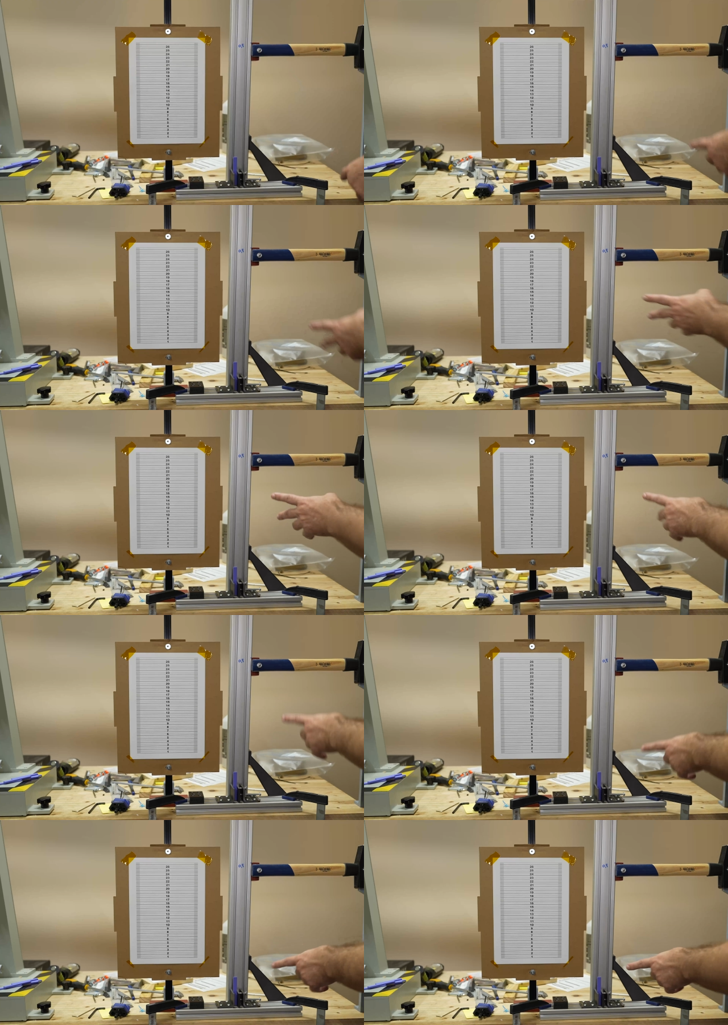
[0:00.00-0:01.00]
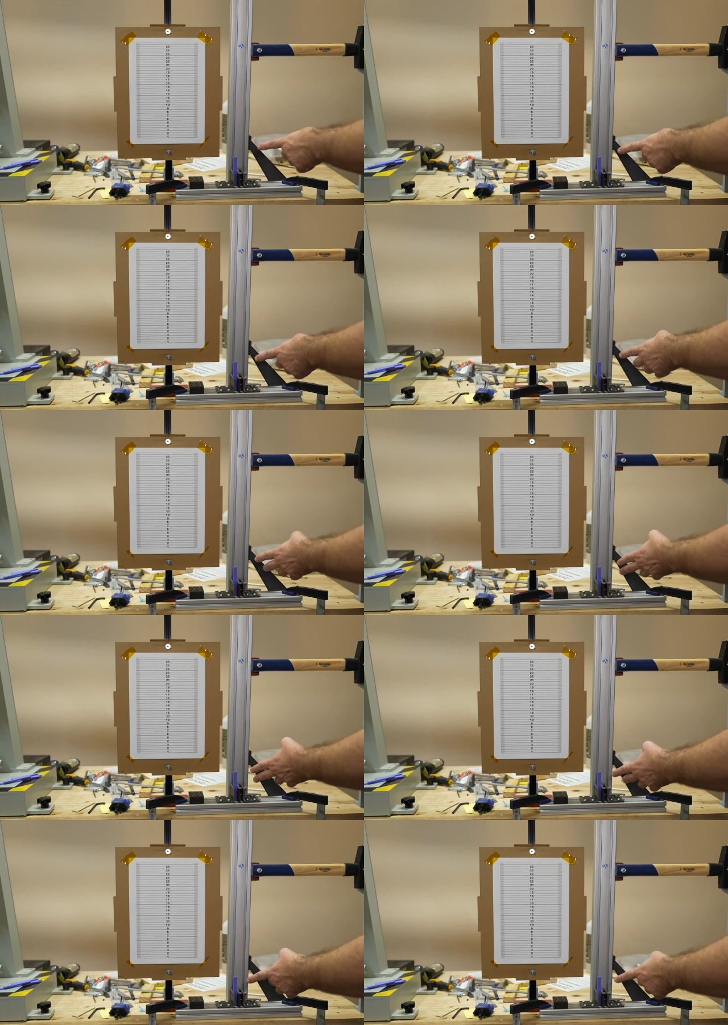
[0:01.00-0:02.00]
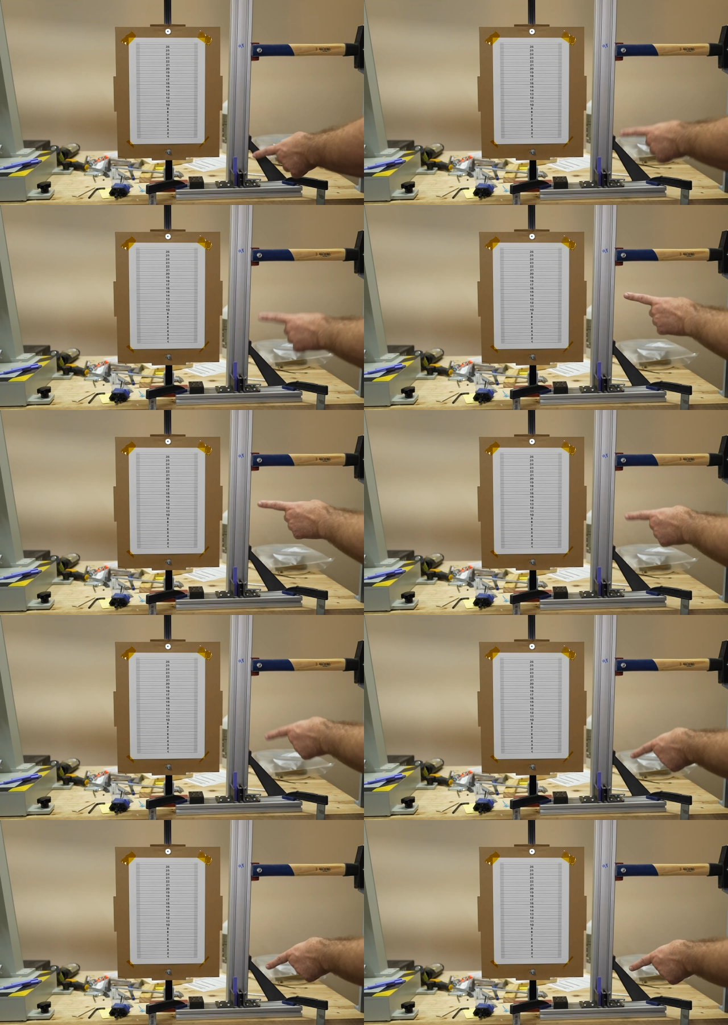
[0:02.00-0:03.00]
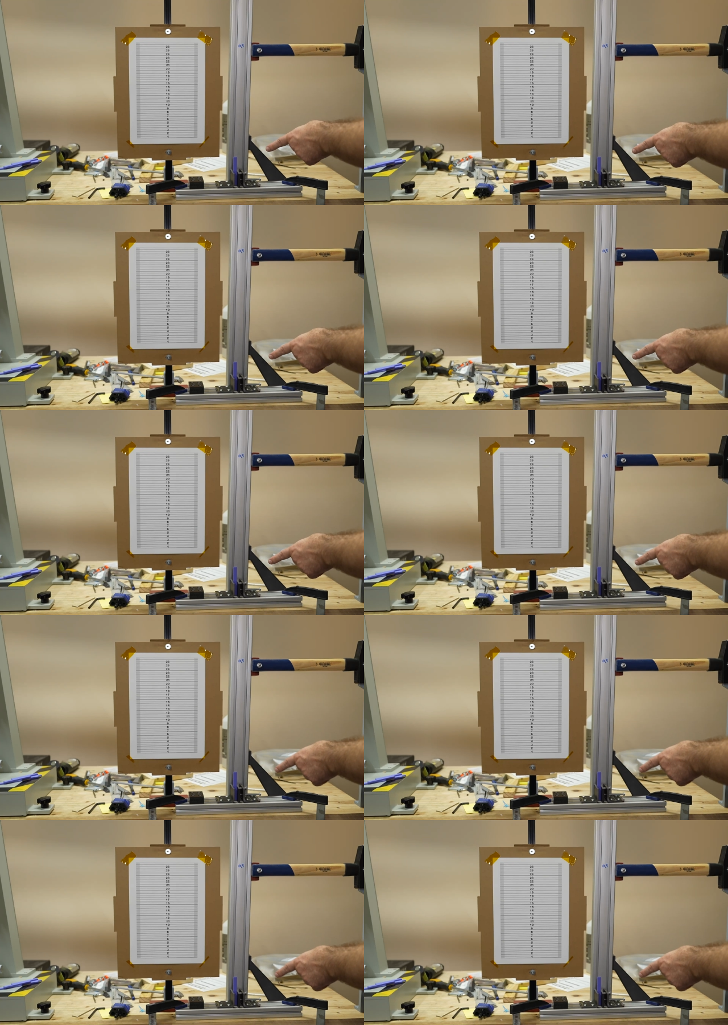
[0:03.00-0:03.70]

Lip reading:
No face is visible, so there are no lips to read.